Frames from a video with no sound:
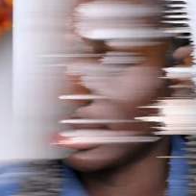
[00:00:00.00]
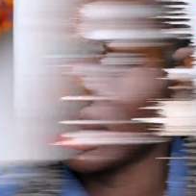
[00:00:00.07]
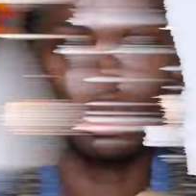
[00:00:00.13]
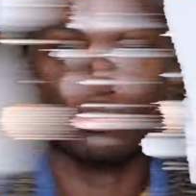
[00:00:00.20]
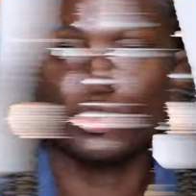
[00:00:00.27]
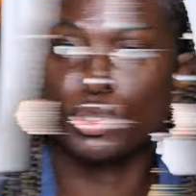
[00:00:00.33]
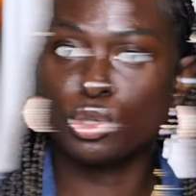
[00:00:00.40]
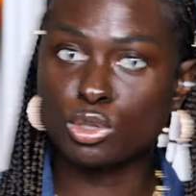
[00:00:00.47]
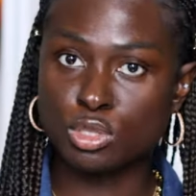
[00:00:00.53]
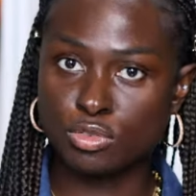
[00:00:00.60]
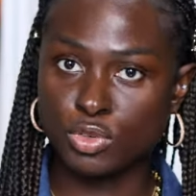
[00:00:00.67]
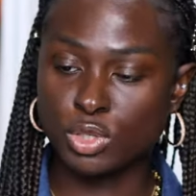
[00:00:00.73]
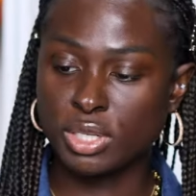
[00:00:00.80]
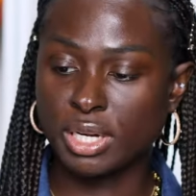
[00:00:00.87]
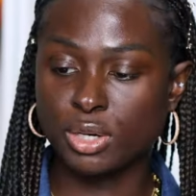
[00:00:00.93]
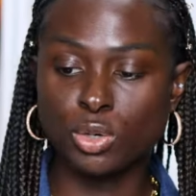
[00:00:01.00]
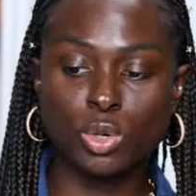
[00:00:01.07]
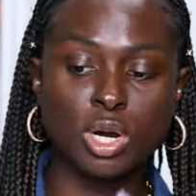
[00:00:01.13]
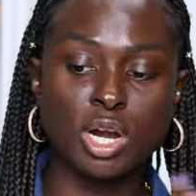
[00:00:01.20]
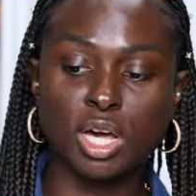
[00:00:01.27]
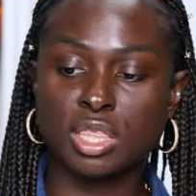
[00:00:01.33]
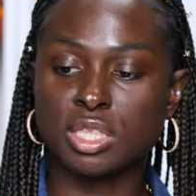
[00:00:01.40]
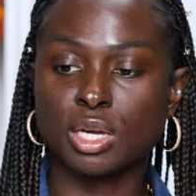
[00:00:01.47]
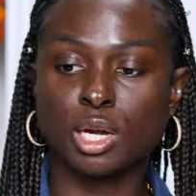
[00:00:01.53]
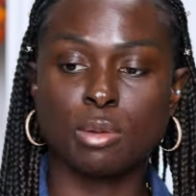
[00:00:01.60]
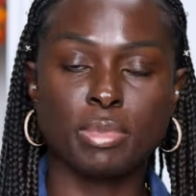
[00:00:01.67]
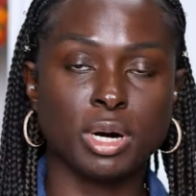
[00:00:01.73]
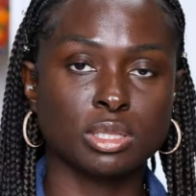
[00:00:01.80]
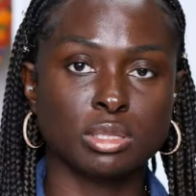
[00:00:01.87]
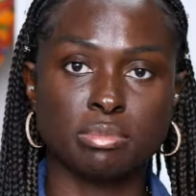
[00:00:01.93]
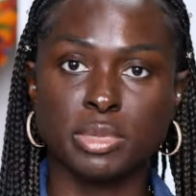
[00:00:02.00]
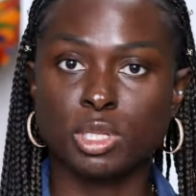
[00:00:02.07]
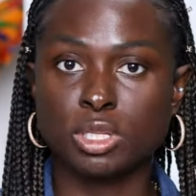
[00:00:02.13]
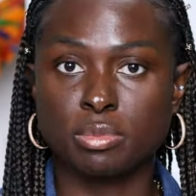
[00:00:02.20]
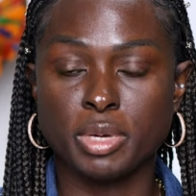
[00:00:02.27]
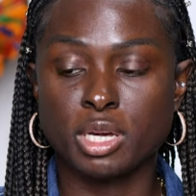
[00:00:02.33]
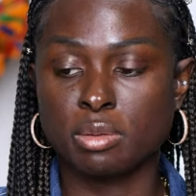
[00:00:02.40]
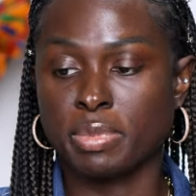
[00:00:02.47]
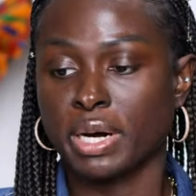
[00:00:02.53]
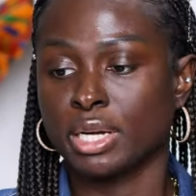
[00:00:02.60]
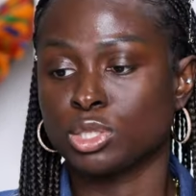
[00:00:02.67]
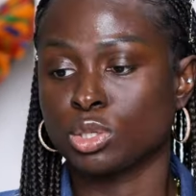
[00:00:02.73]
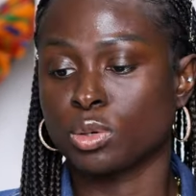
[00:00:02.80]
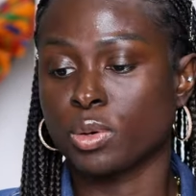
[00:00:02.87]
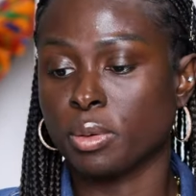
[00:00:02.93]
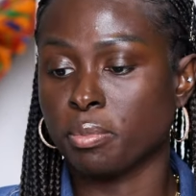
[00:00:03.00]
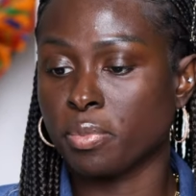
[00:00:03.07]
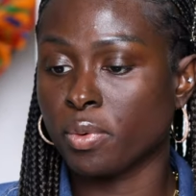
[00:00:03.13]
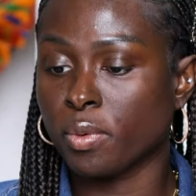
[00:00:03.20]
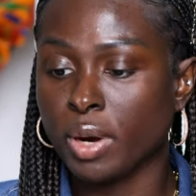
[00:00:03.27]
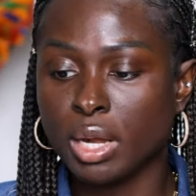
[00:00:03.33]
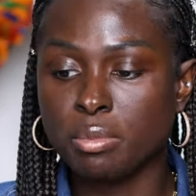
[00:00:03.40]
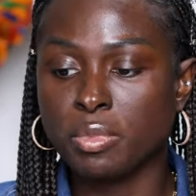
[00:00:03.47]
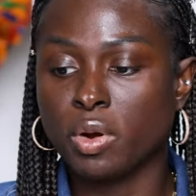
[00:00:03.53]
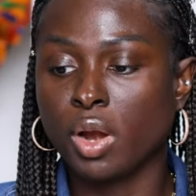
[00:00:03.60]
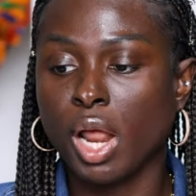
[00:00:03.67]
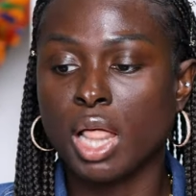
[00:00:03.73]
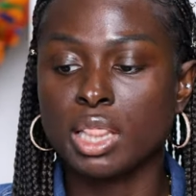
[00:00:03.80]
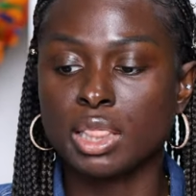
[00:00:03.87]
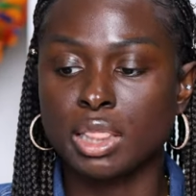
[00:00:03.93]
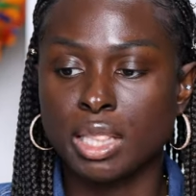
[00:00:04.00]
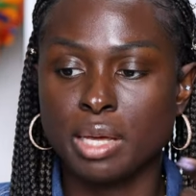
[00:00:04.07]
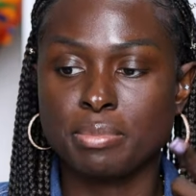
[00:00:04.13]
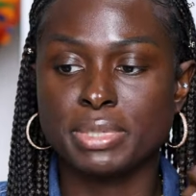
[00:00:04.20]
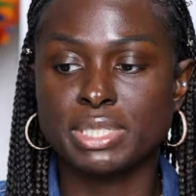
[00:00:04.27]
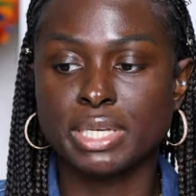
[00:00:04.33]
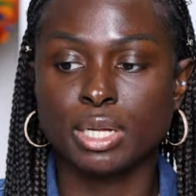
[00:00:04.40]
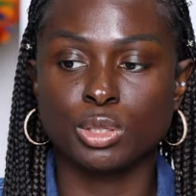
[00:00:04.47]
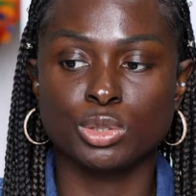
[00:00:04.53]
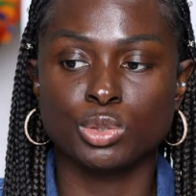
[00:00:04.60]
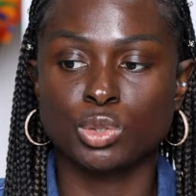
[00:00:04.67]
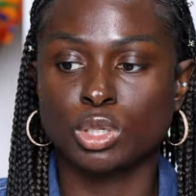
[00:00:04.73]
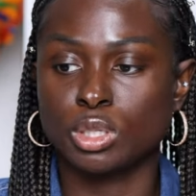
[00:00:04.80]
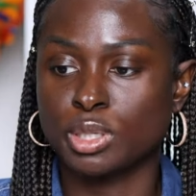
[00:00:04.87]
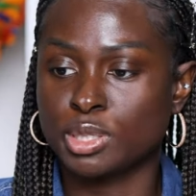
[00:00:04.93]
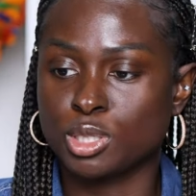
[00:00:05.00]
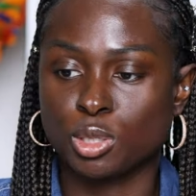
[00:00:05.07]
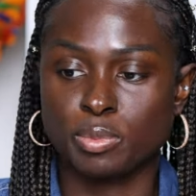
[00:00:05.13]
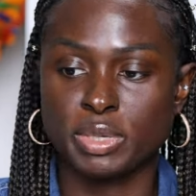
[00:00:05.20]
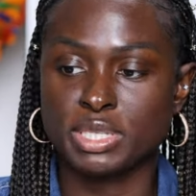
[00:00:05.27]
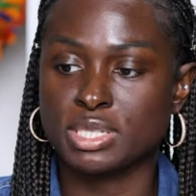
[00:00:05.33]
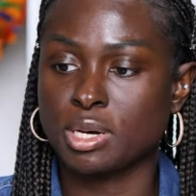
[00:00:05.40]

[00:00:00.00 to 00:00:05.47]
Okay, for those of you that know nothing about the Milk Makeup Hydro Grip Primer, let me tell you a little bit